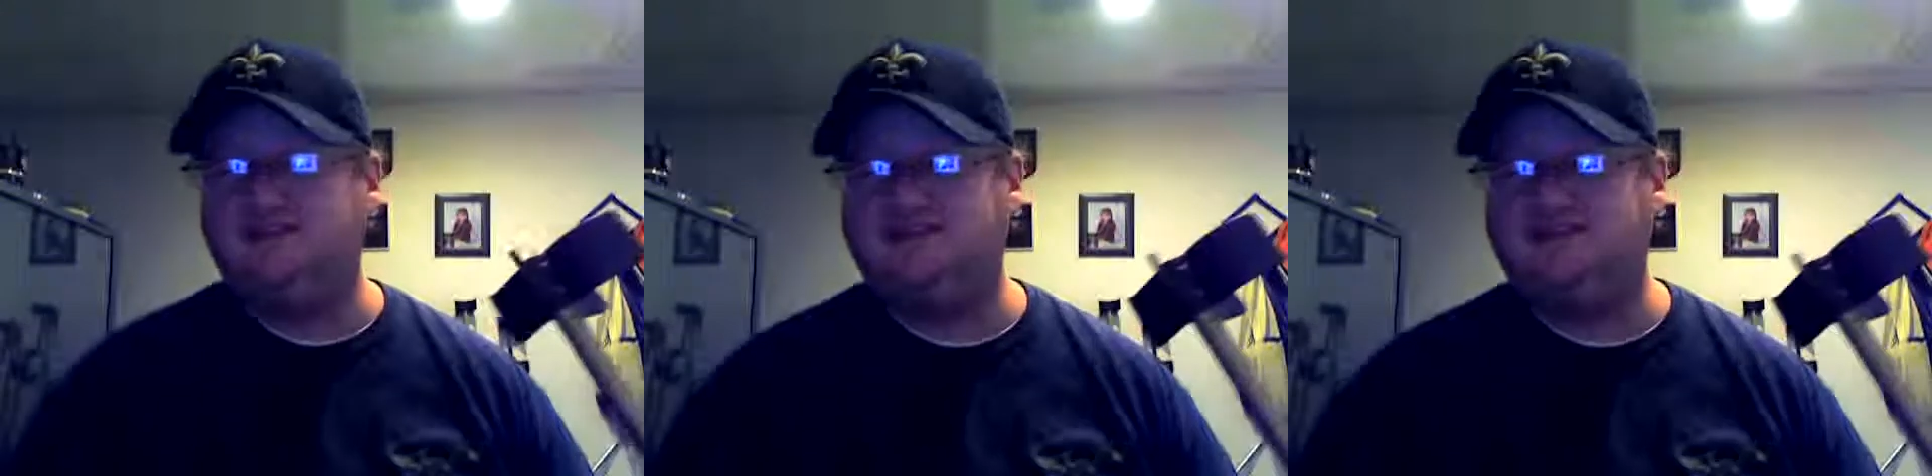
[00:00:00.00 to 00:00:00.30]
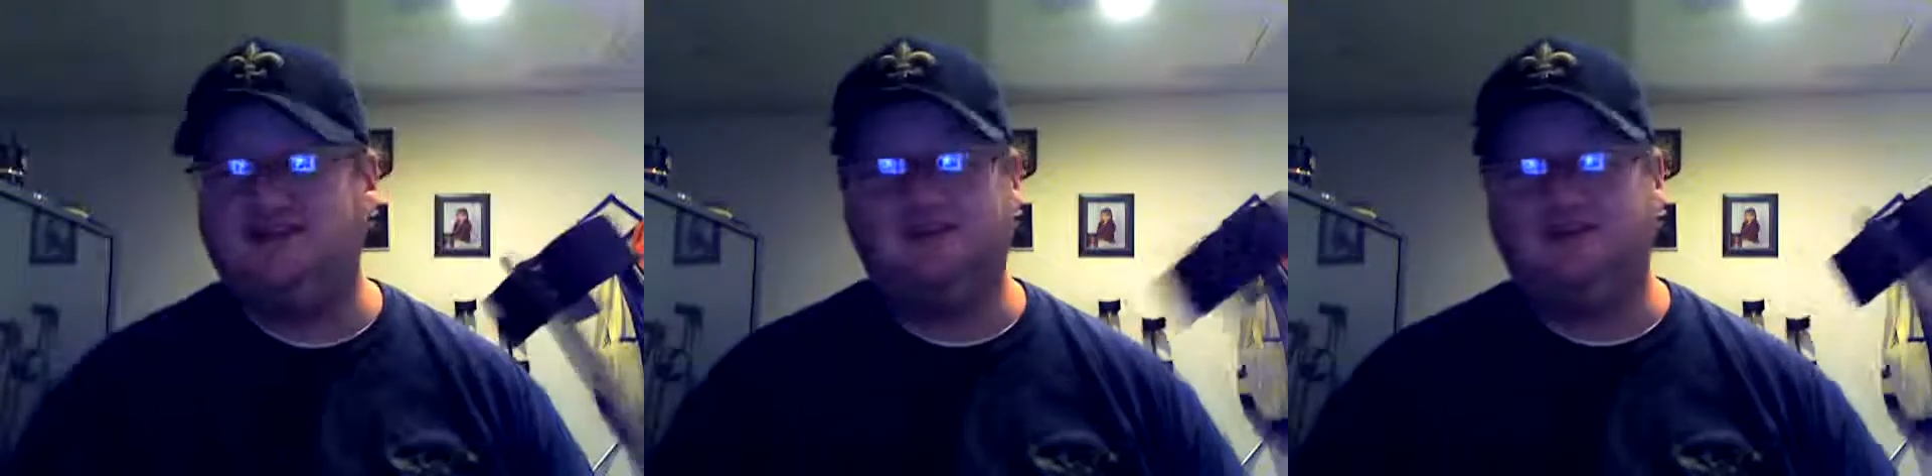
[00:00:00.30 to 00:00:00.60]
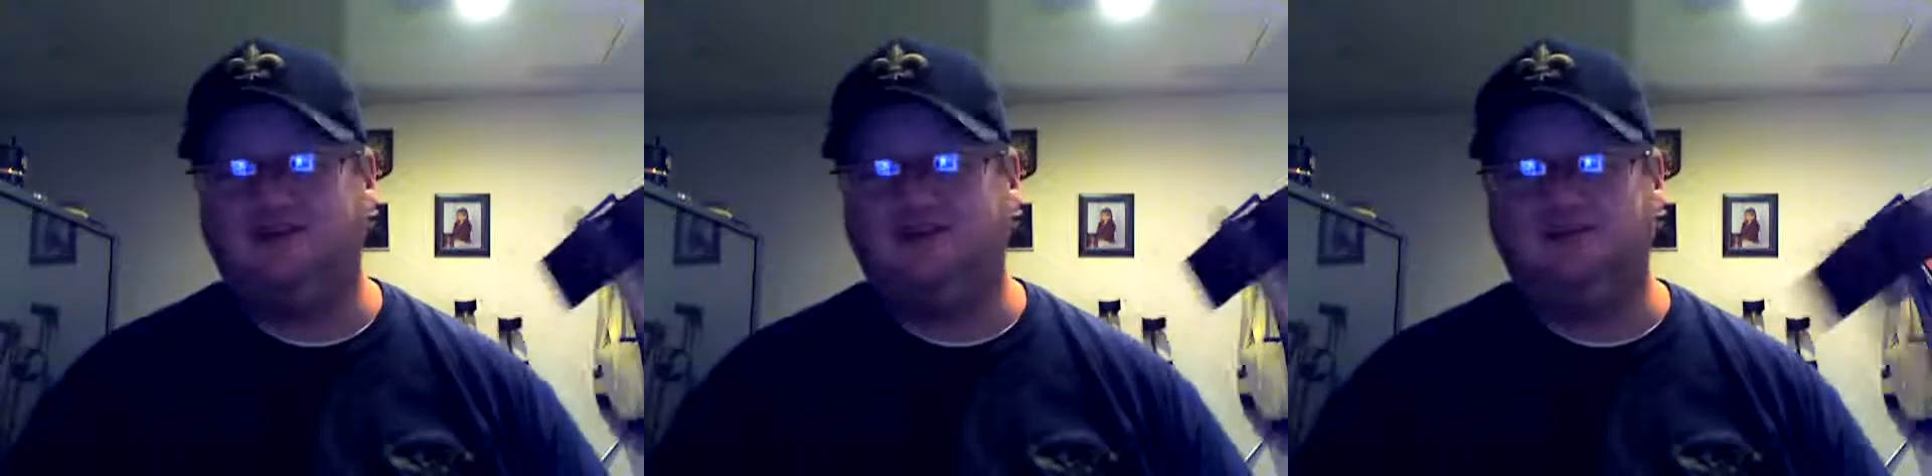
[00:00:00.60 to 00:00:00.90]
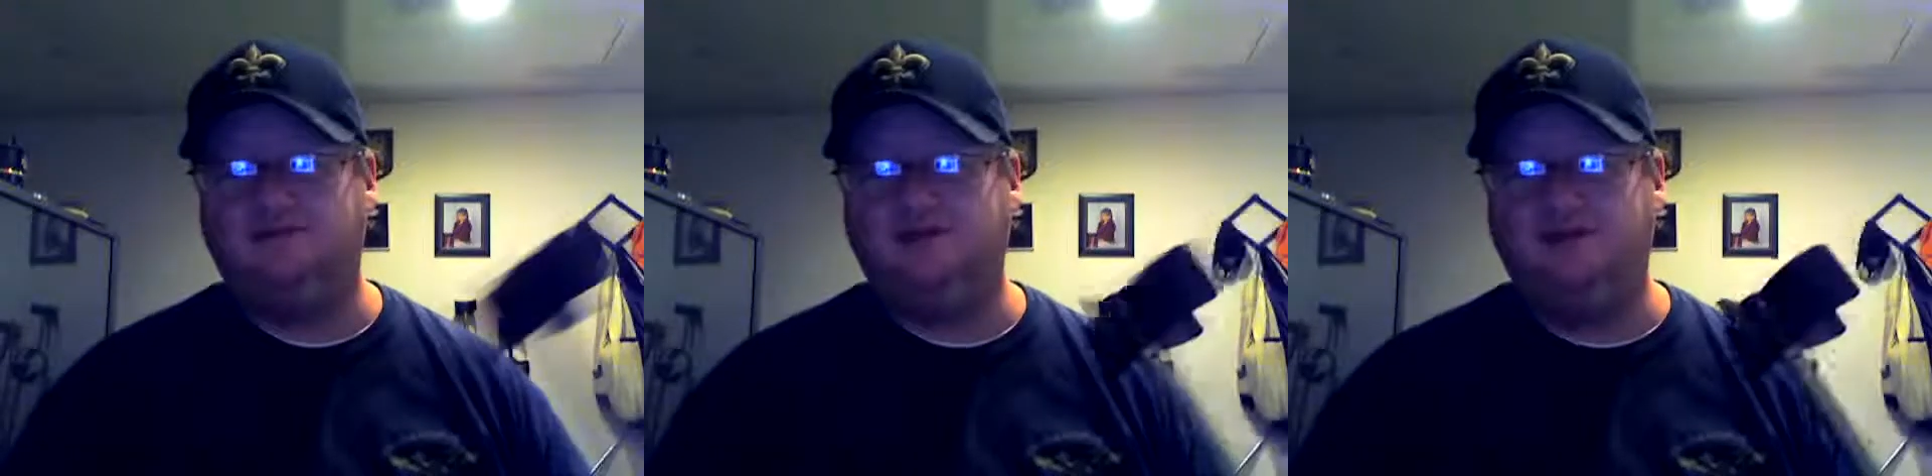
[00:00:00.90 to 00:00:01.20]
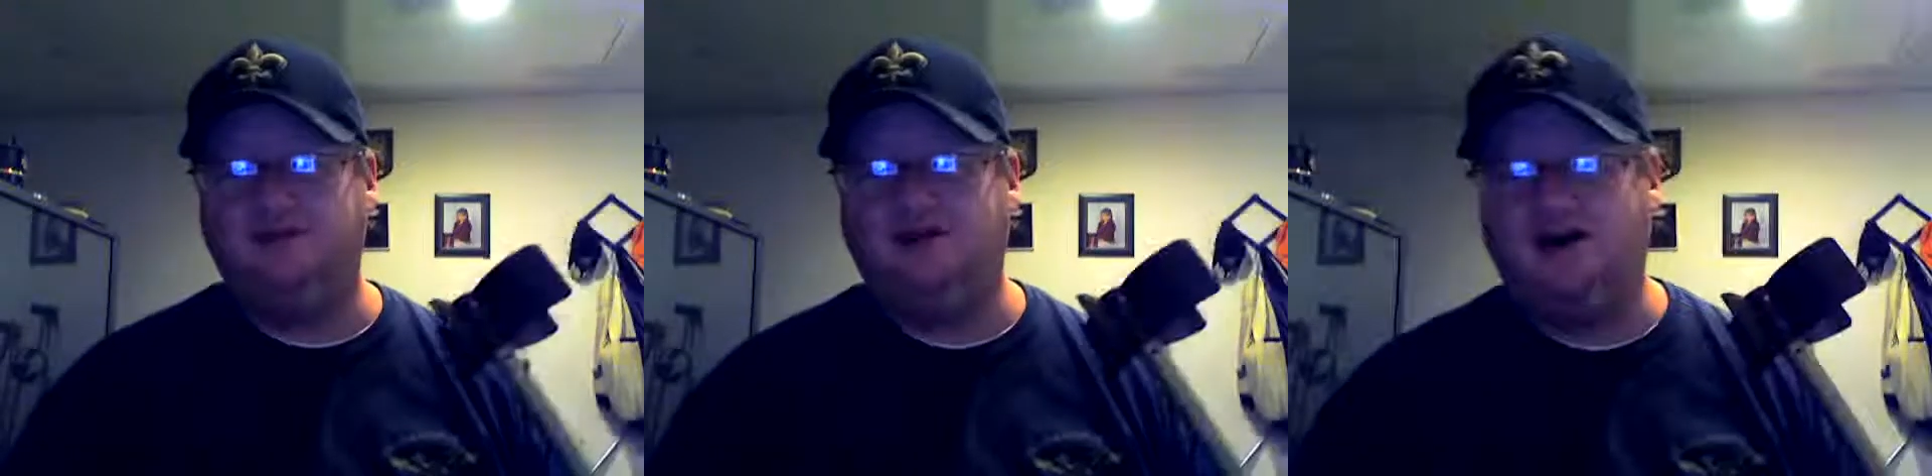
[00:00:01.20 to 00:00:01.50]
miss something, couldn't, you
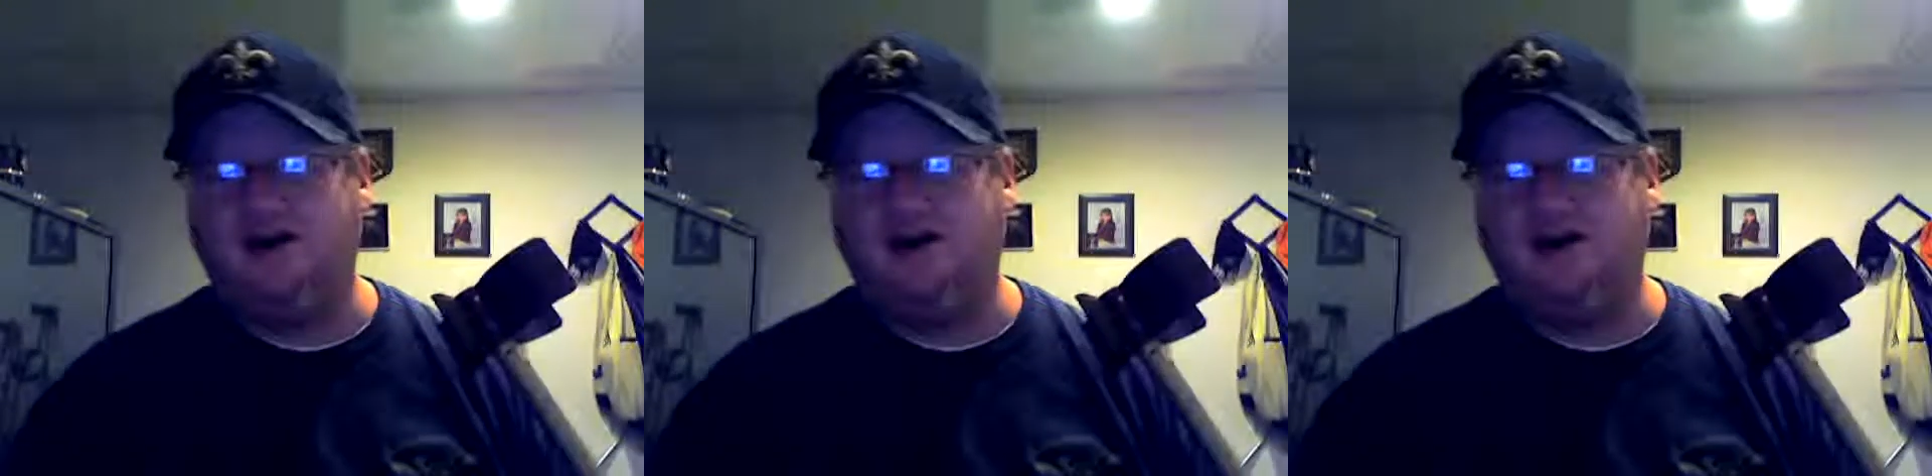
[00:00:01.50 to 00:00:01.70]
know,